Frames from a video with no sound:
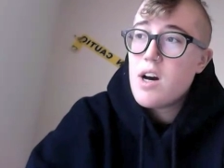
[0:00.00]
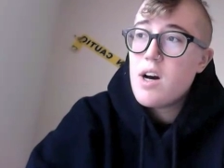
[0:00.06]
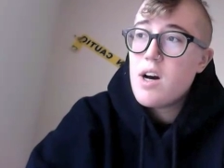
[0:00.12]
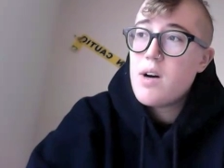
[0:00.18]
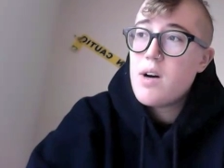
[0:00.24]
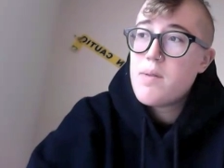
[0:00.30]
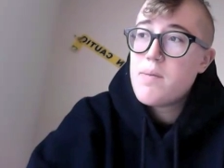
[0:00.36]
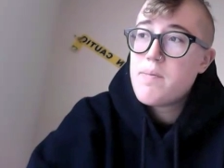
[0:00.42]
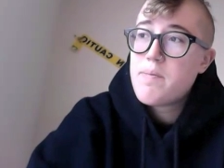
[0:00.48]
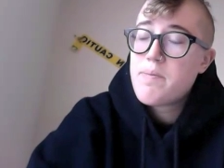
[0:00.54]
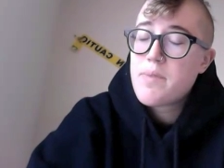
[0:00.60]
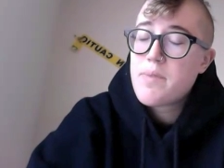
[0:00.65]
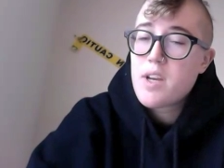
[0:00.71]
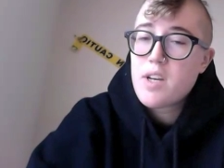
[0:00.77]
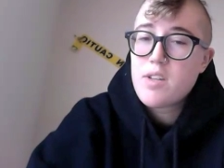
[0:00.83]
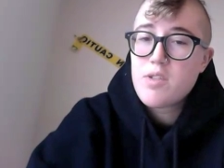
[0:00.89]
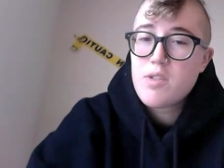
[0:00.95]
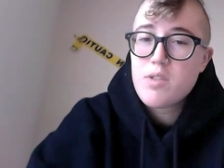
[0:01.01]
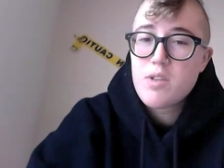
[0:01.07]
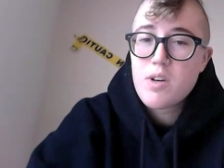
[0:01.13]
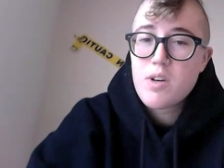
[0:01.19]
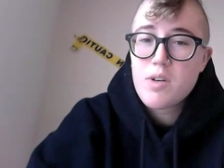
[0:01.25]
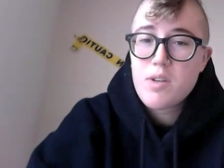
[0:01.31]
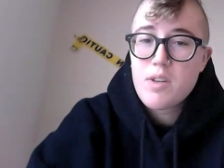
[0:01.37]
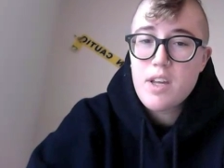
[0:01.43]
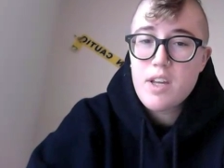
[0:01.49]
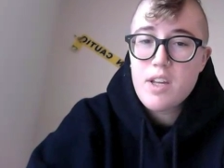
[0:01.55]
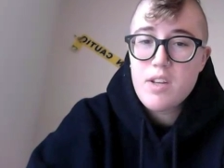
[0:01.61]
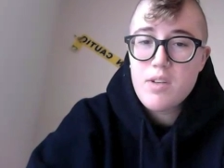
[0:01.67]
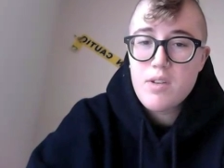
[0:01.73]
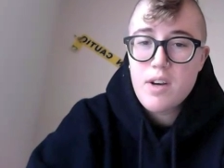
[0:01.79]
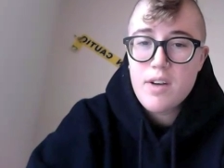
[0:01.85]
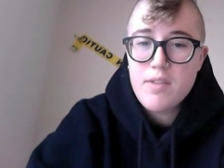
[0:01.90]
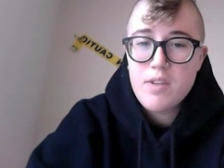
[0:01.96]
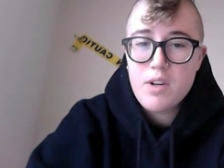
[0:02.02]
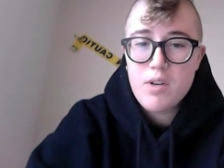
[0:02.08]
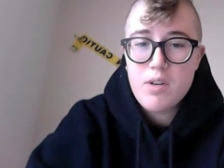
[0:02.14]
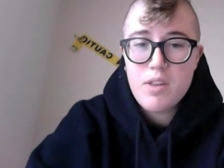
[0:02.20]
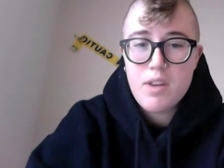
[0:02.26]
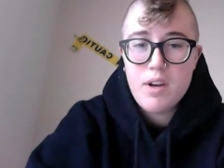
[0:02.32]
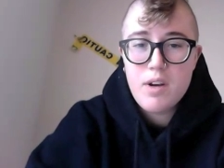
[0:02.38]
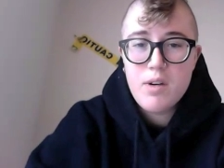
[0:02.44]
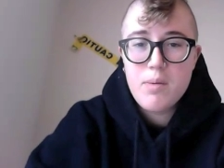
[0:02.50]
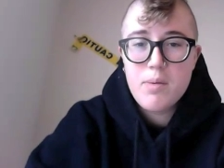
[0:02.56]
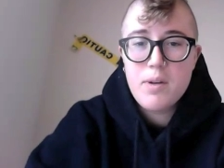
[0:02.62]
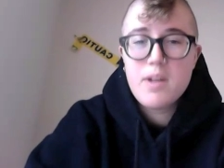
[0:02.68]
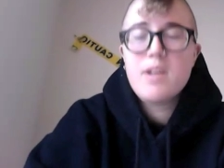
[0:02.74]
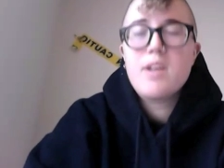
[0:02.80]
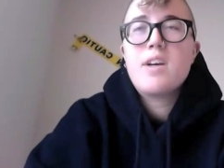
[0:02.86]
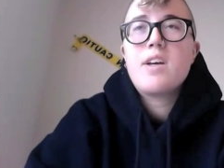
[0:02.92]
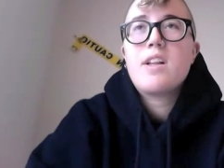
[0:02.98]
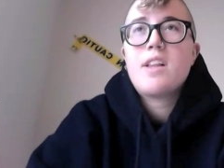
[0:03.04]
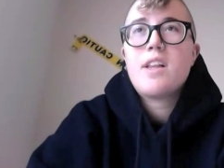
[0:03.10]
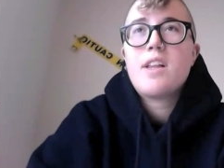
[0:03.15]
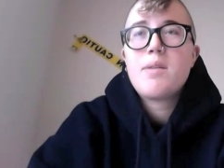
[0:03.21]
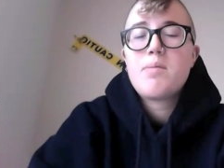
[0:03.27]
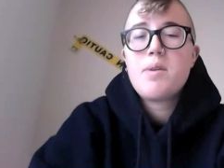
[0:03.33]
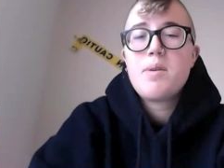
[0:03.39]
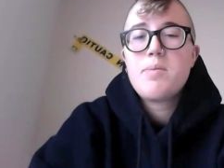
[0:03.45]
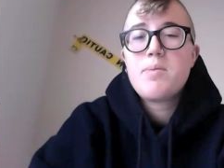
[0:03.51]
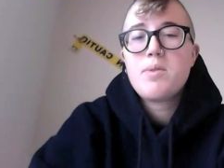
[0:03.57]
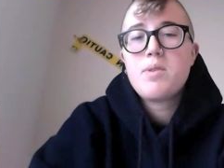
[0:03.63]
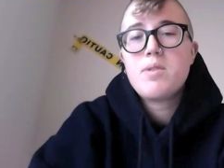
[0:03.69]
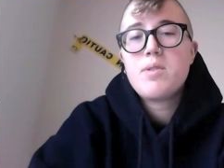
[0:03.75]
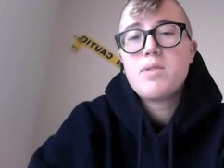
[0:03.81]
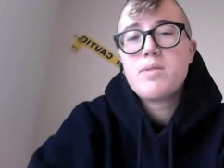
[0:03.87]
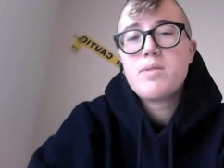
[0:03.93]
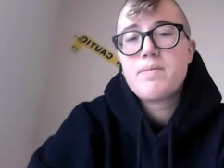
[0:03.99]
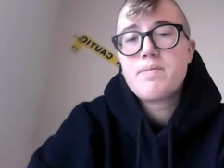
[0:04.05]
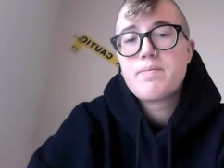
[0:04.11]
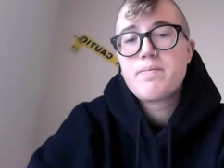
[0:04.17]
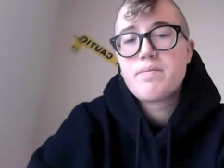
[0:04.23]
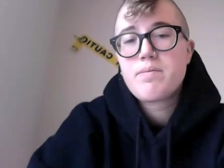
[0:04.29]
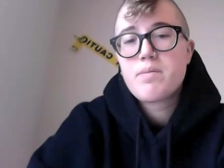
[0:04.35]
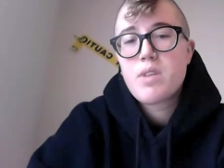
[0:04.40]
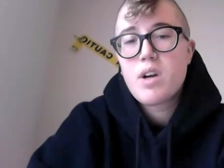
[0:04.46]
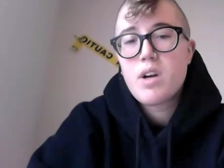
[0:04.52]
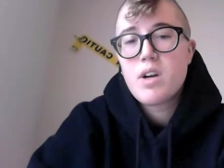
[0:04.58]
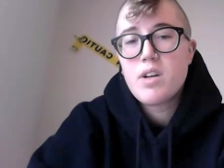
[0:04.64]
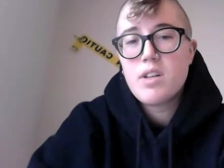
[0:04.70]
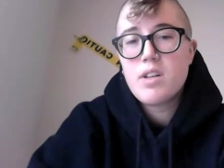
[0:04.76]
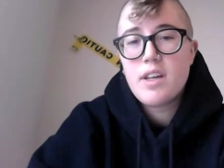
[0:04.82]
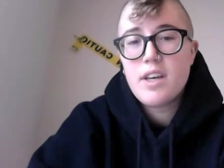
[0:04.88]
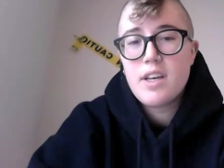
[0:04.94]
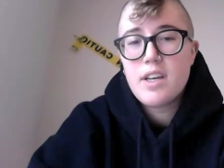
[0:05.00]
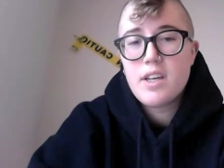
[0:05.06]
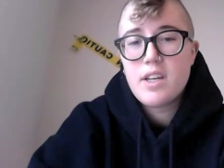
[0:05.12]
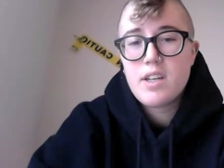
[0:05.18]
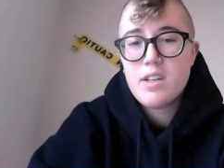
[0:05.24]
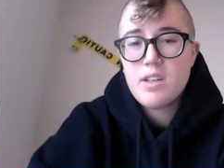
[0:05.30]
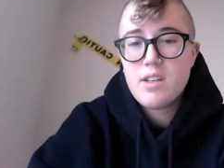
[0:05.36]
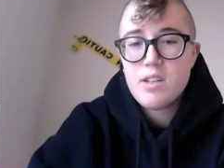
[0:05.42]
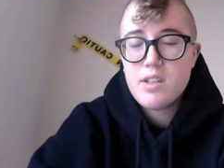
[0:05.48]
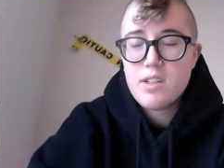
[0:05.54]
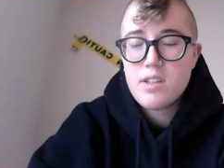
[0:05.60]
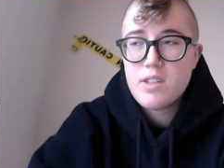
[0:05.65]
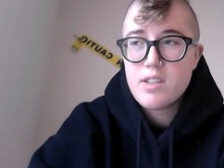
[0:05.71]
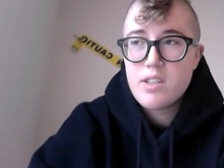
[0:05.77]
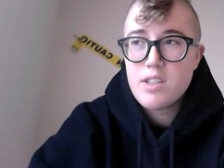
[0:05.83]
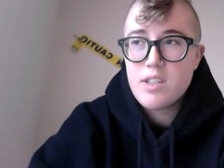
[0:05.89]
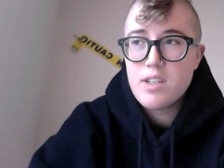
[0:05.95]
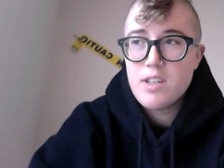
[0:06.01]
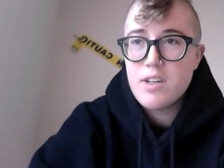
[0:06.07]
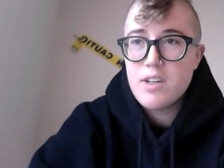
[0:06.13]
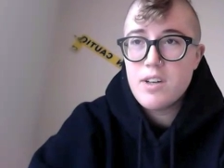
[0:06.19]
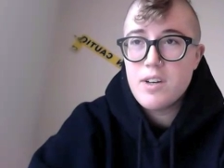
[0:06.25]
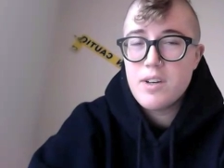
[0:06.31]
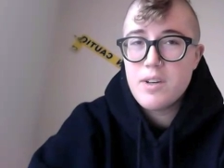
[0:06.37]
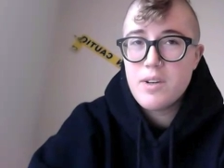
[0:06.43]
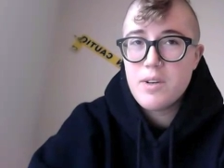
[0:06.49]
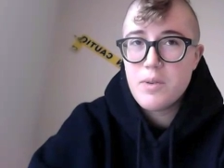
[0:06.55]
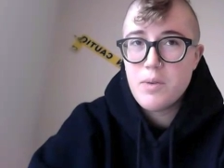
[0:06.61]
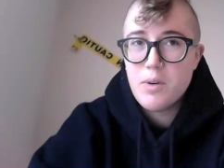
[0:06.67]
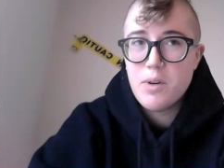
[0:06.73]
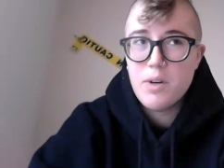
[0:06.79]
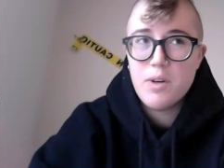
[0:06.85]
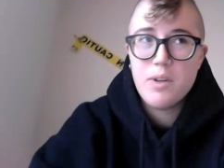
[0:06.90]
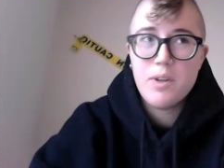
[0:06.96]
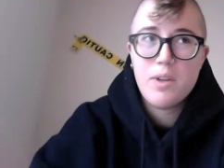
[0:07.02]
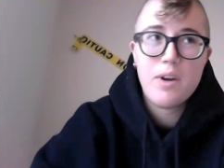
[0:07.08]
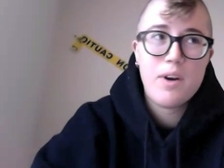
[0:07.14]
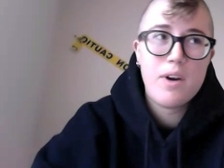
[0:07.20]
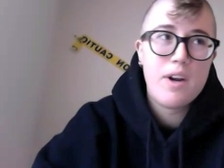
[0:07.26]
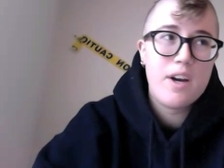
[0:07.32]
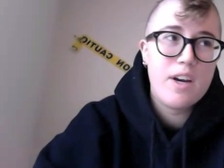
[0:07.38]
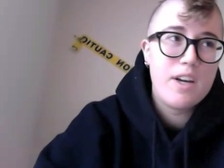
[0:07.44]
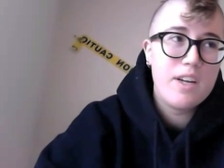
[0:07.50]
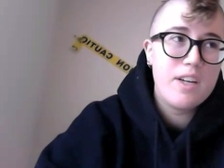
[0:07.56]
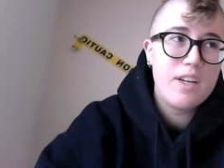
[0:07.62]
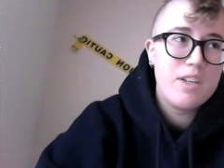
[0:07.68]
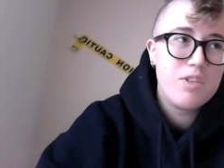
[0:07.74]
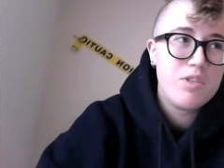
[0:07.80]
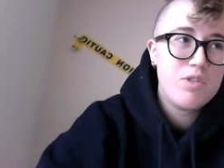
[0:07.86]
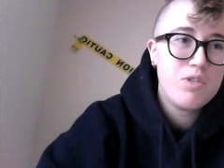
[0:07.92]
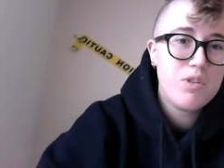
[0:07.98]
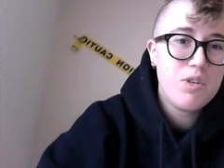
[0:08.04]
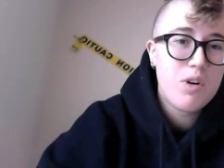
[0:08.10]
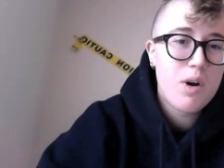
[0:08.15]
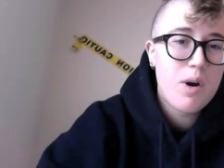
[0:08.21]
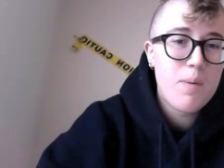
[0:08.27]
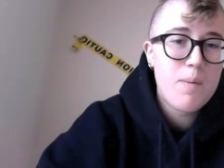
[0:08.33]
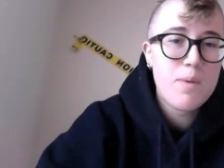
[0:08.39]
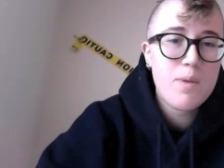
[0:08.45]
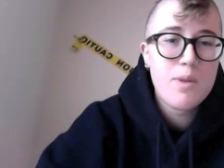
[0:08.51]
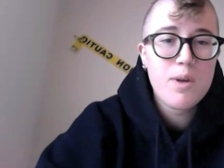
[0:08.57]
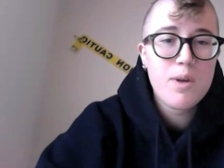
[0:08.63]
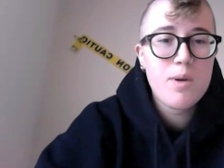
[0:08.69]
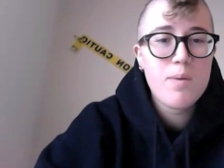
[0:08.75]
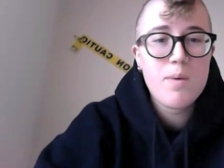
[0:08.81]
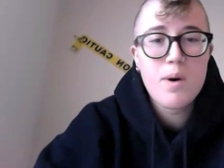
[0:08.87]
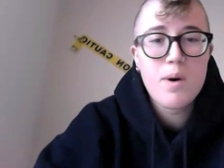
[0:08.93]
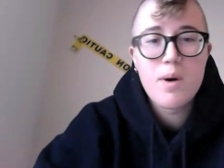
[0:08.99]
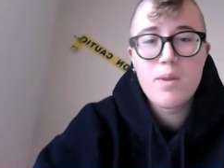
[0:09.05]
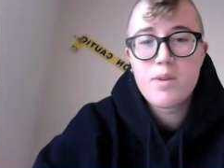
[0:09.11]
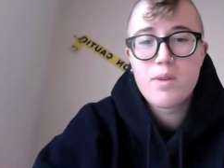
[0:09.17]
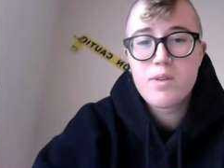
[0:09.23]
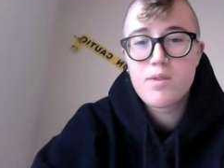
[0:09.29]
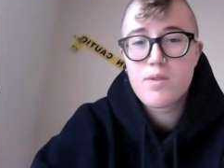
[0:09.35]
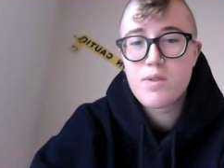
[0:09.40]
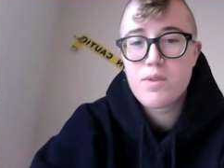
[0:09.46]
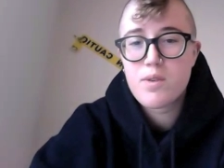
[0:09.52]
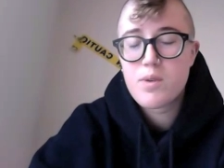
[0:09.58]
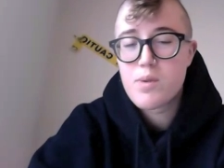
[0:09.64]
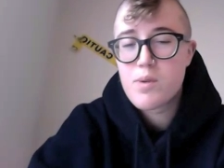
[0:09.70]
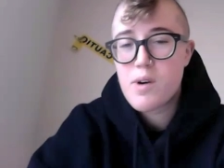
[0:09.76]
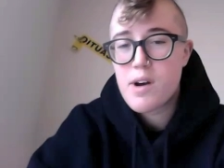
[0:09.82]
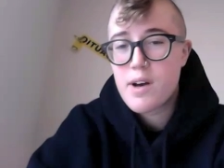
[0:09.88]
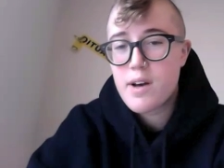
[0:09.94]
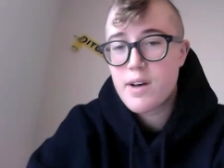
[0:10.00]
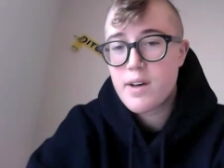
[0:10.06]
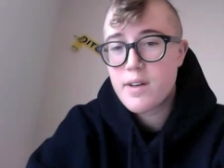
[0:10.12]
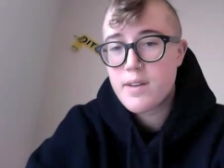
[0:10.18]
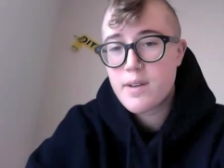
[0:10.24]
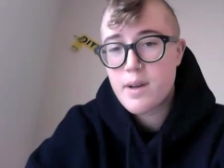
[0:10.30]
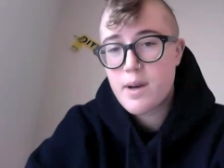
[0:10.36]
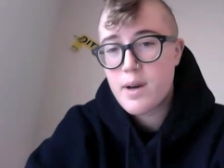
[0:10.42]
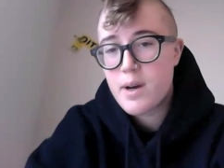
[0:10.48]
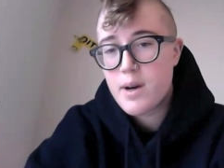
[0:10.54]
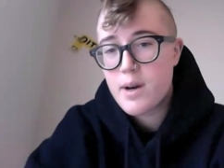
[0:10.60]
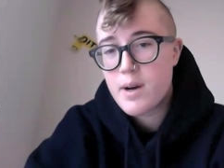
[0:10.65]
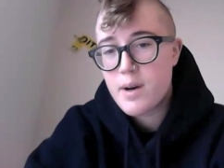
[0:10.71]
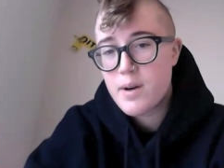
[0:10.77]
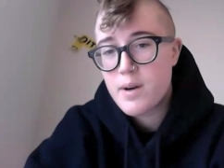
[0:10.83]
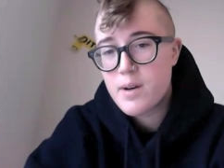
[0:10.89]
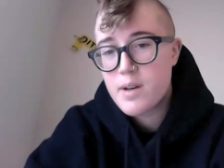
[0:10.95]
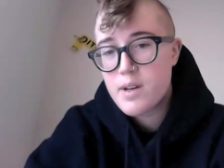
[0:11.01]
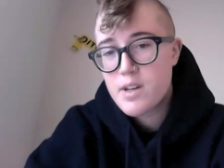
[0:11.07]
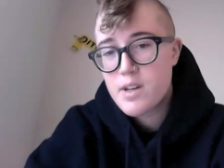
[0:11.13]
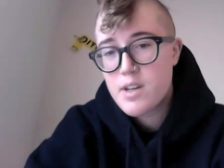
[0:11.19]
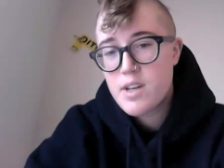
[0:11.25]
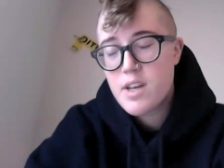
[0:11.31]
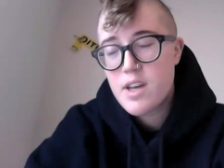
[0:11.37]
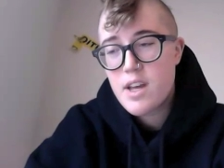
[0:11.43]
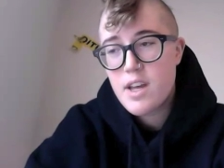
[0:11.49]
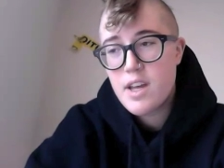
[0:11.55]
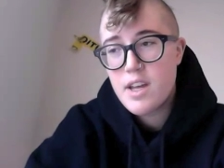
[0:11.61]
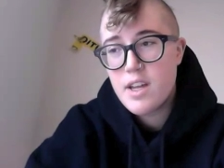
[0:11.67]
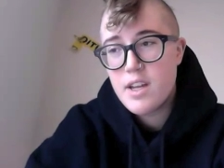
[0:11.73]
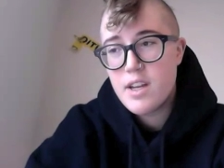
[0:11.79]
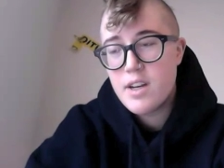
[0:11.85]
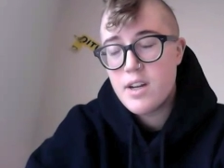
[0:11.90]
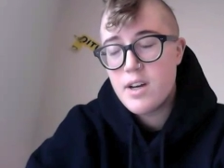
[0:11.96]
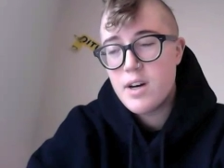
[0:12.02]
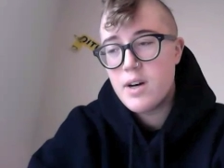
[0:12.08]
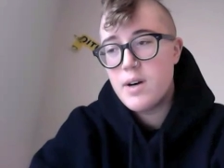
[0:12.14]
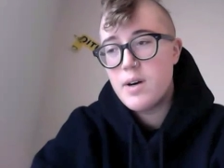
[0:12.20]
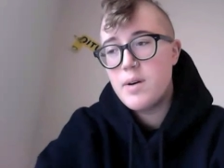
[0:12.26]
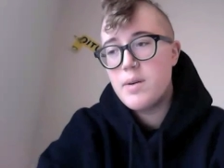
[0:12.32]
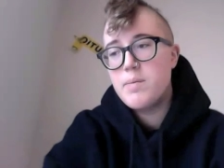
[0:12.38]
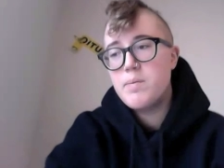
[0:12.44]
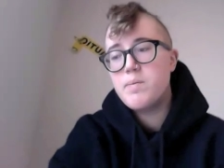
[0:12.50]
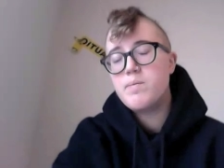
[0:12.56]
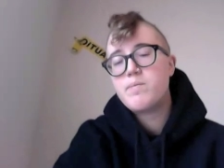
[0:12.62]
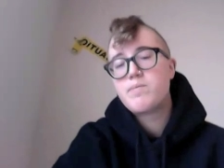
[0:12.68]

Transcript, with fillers: um, I do know that you have to go to therapy, and a lot of people are like, you know, roll their eyes. You know, I've been thinking about this for a while now. And, um,